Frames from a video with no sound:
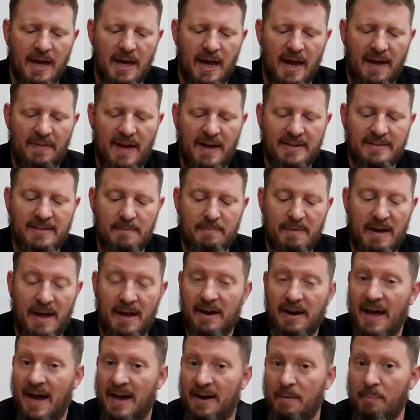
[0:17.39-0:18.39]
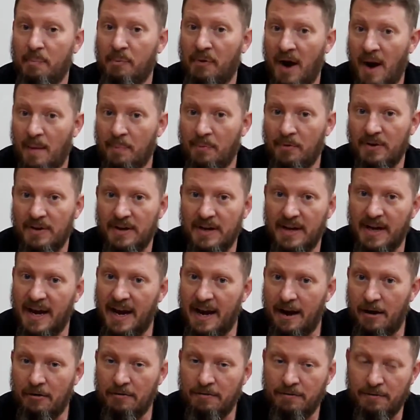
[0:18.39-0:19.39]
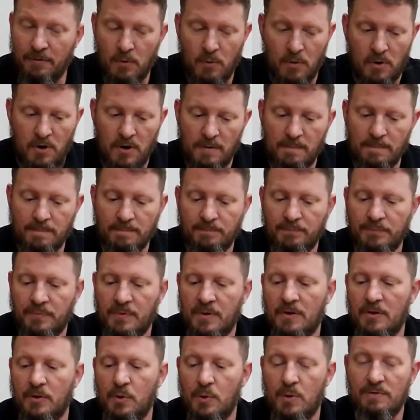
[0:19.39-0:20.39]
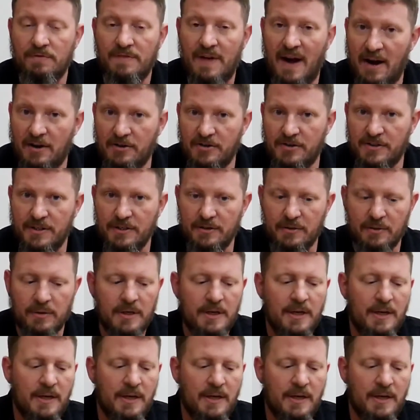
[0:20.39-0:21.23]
and that's about how to properly care for your Firesteel,